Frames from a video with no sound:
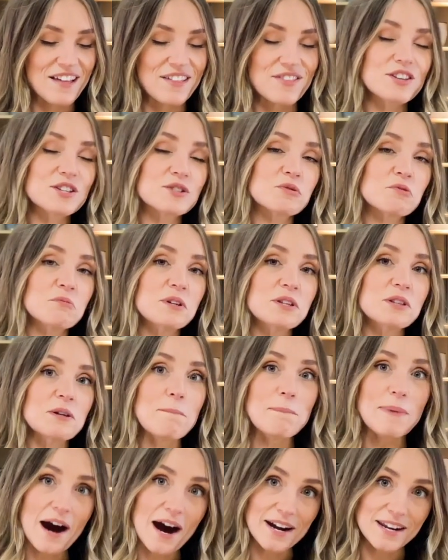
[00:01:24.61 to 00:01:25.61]
This will be the
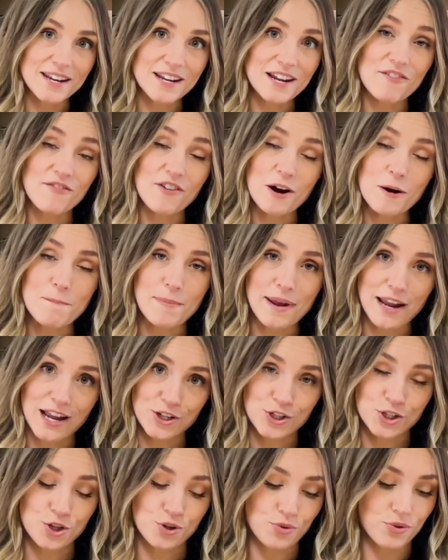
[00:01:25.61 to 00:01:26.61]
body of our
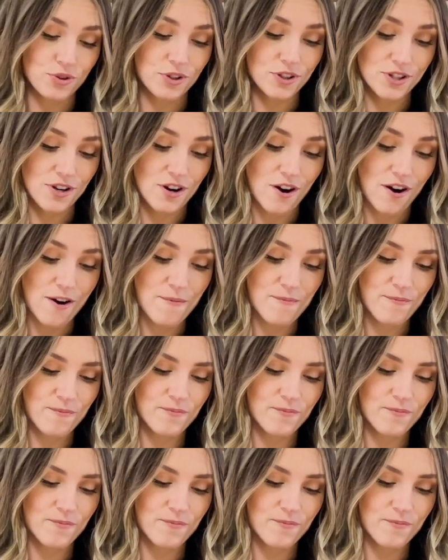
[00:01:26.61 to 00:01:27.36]
banjo guitar.